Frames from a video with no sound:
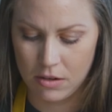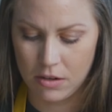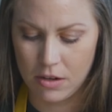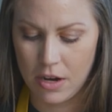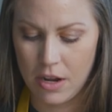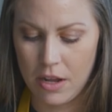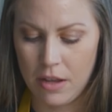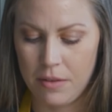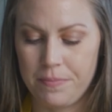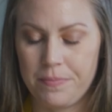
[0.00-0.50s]

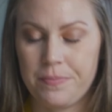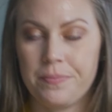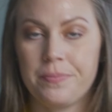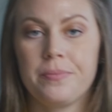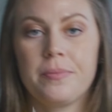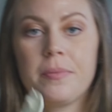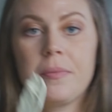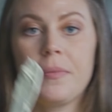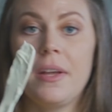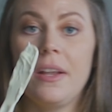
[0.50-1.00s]
right.
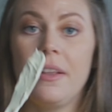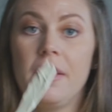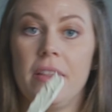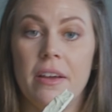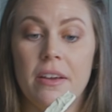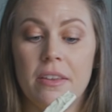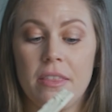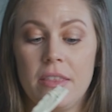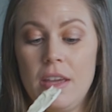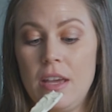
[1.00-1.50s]
I'm gonna
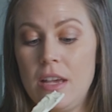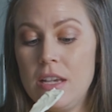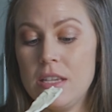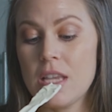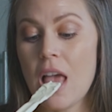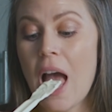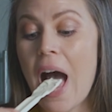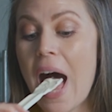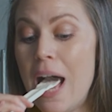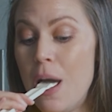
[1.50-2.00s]
lick this.
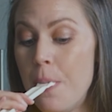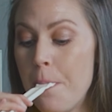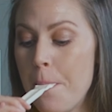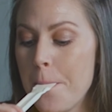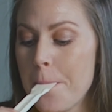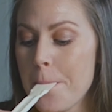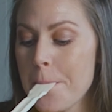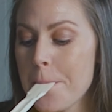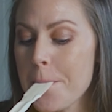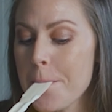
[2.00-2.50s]
Oh
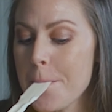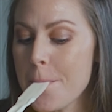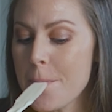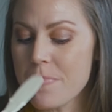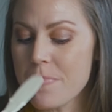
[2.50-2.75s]
yeah, that's